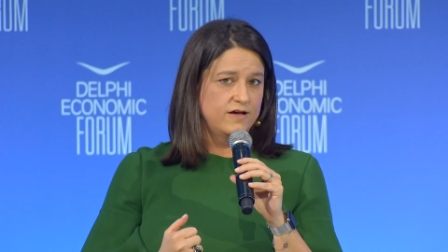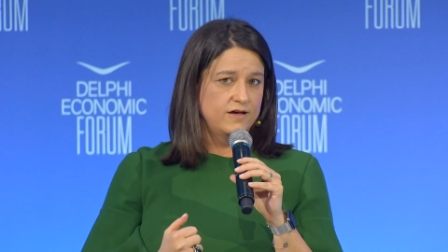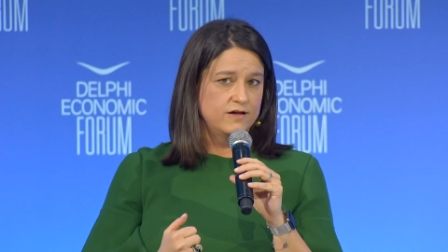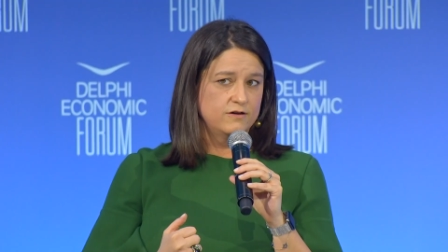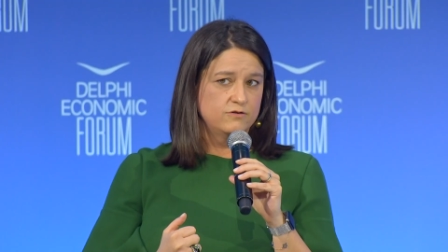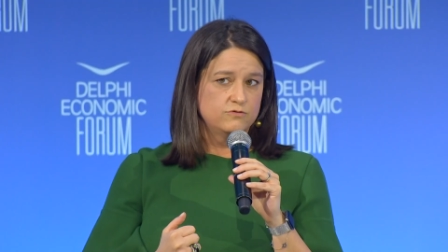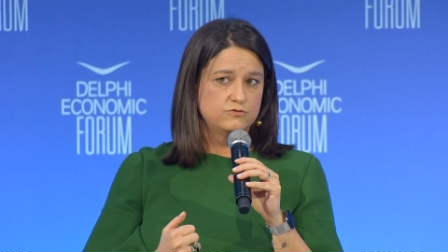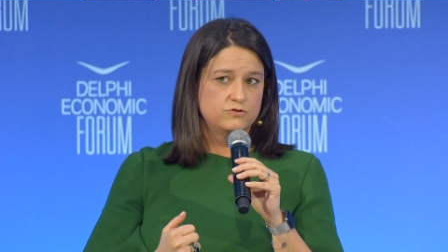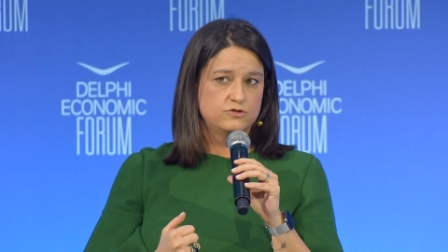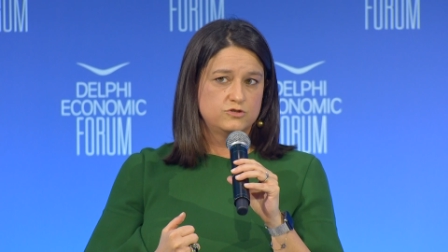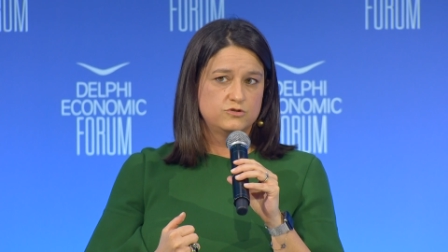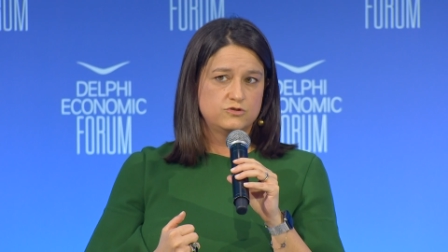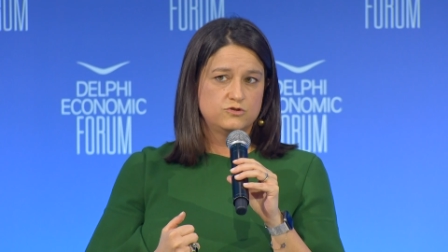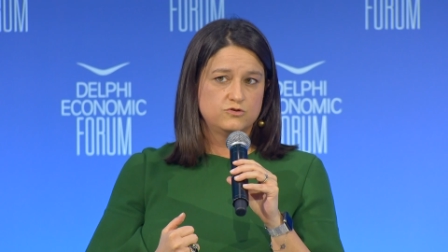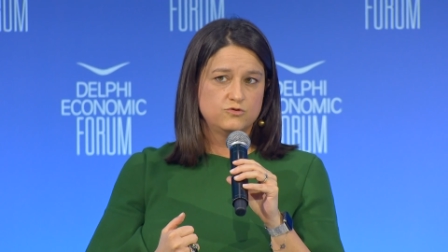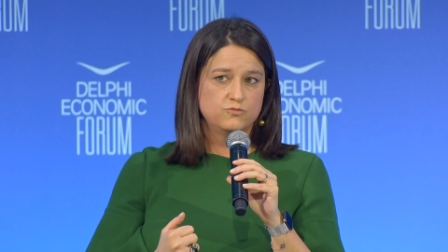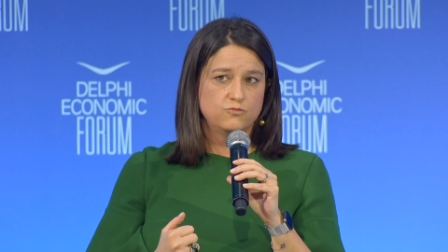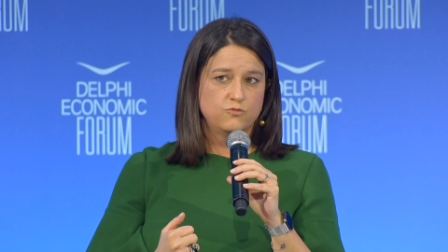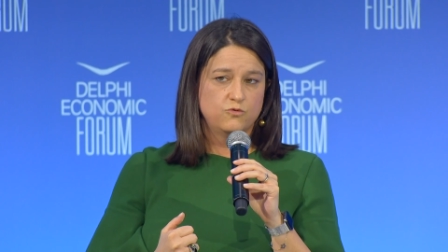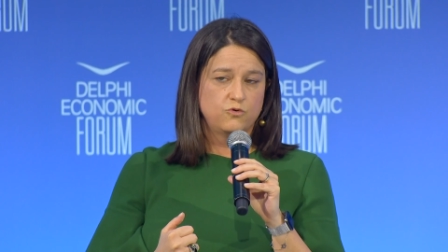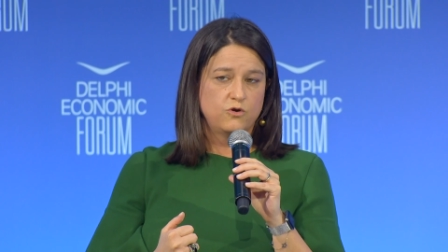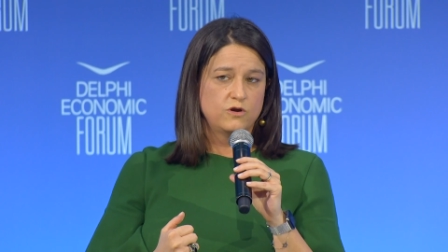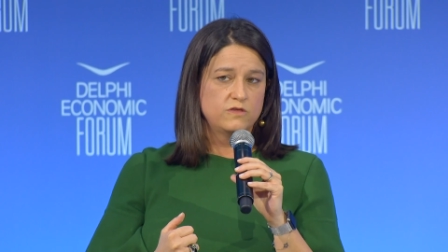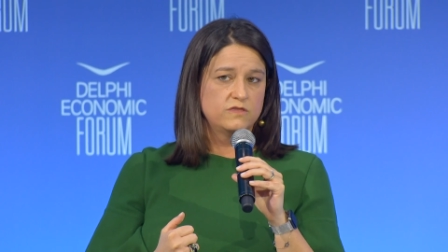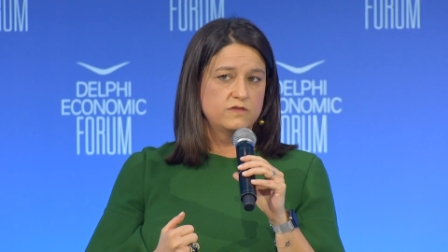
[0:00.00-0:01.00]
out to
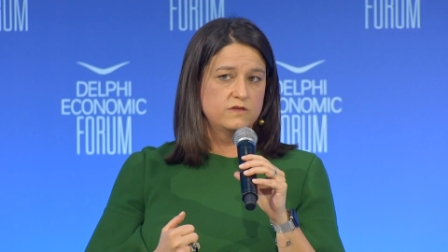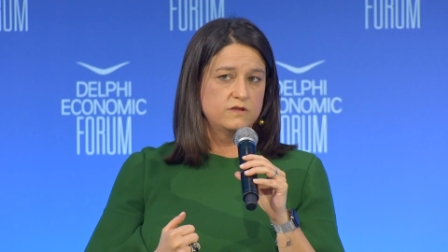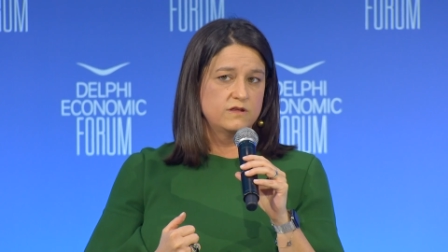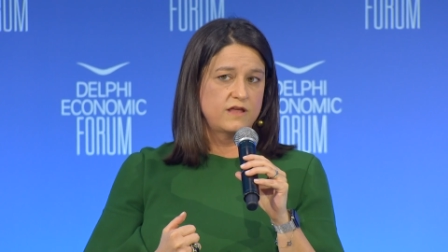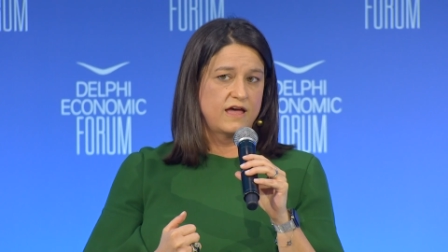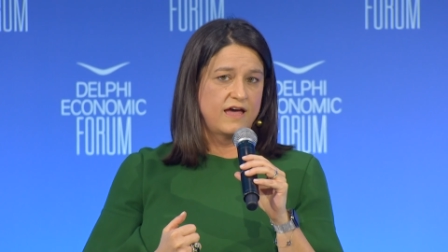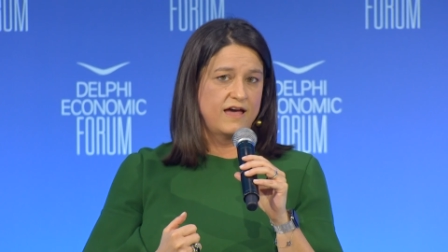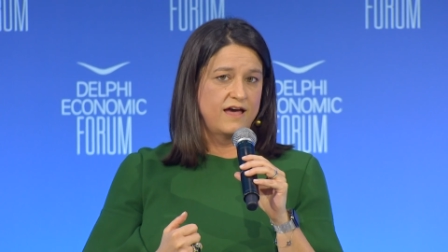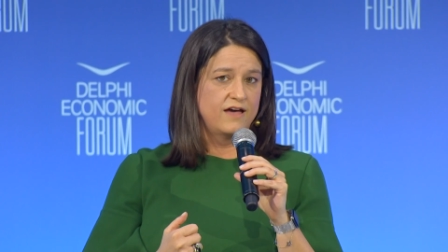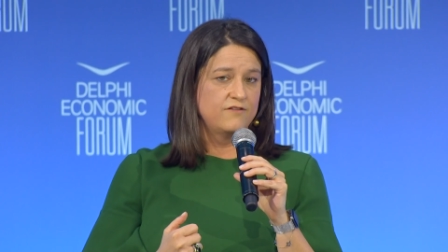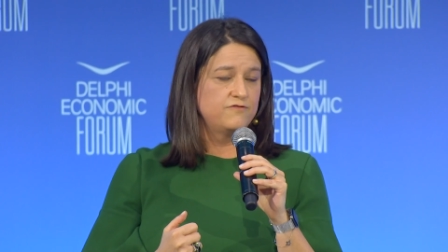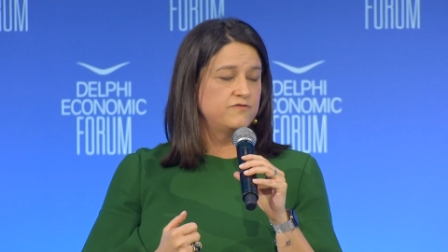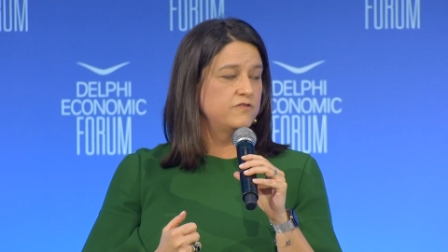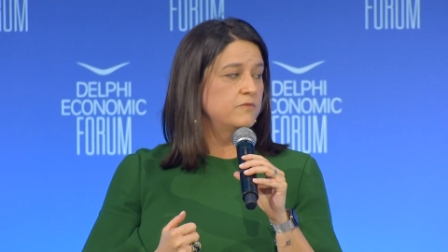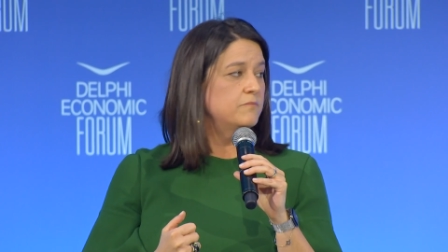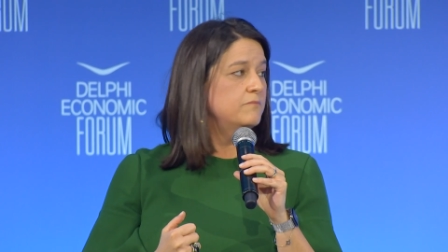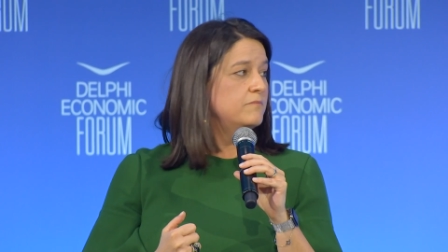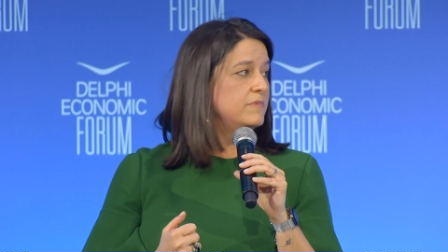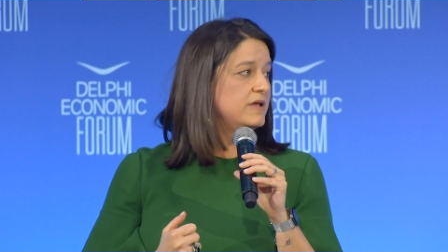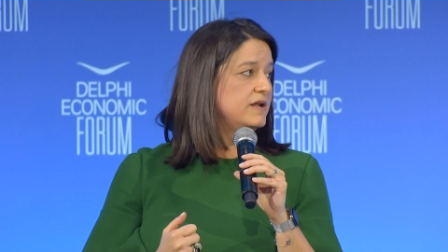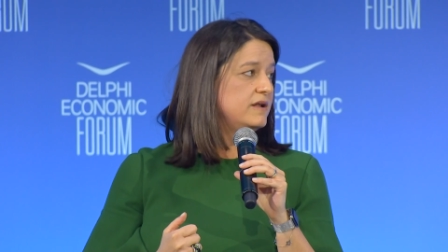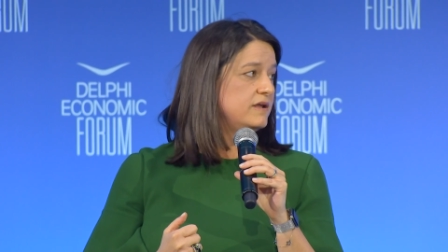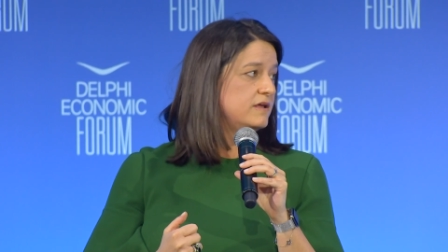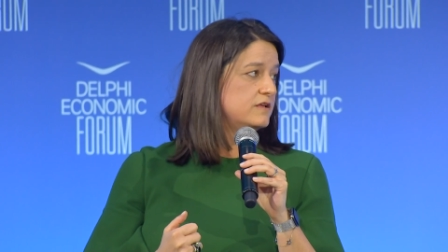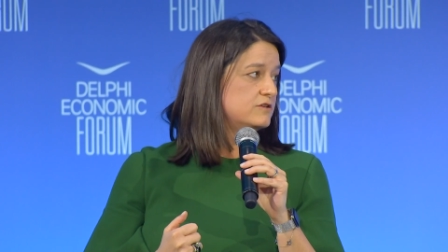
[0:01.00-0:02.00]
more than half a
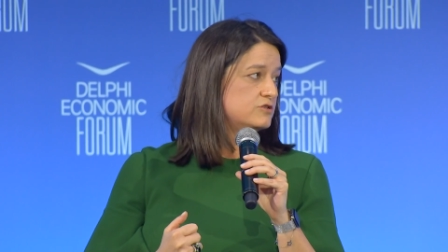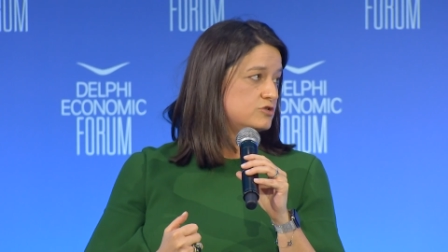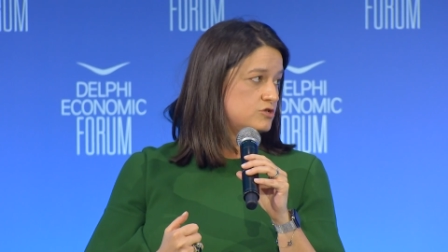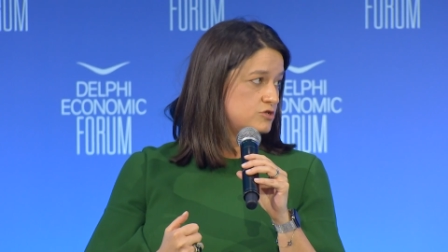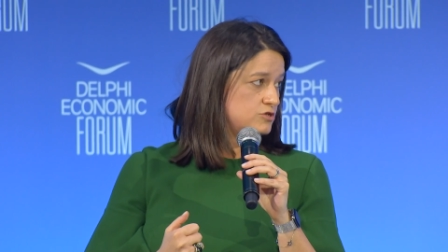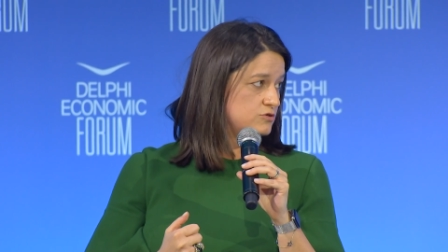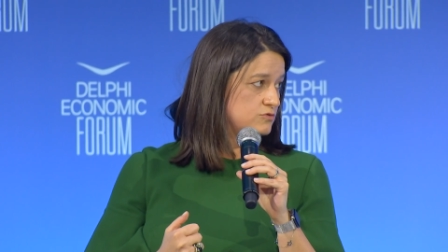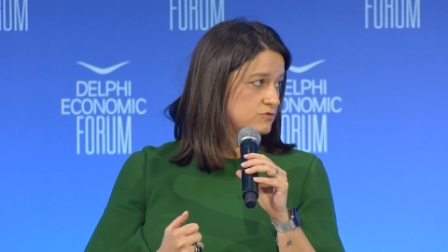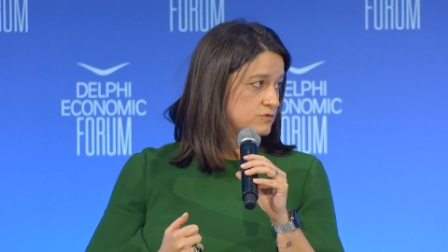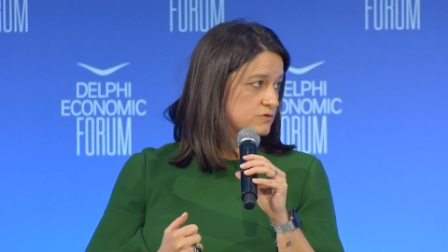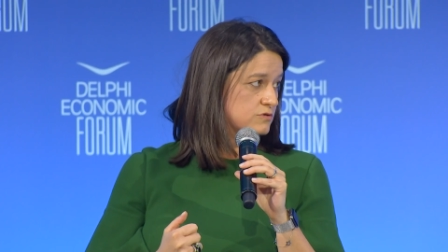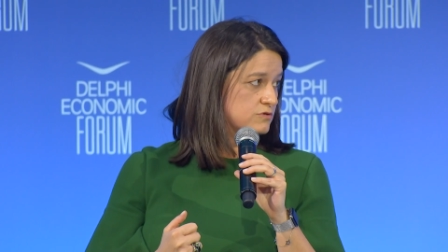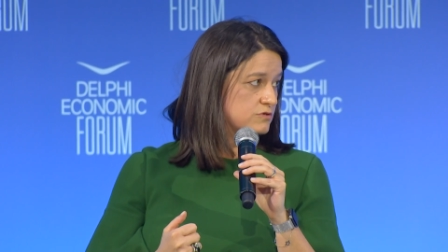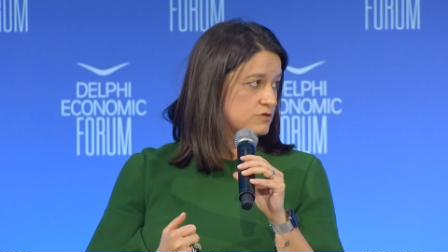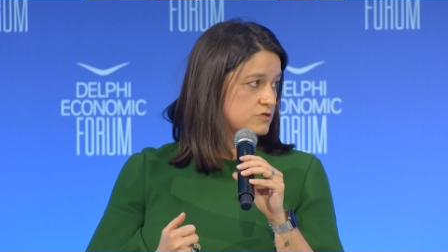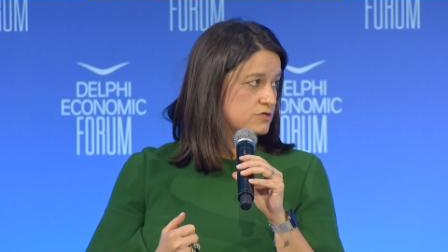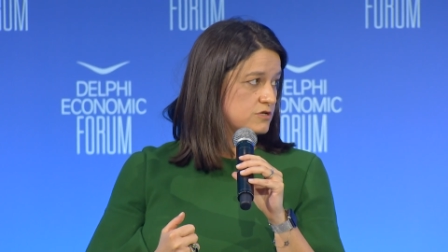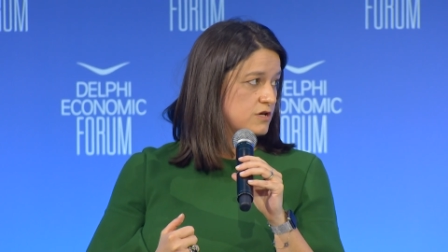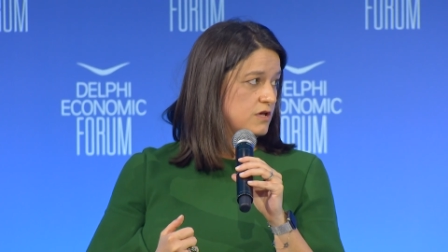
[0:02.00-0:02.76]
million students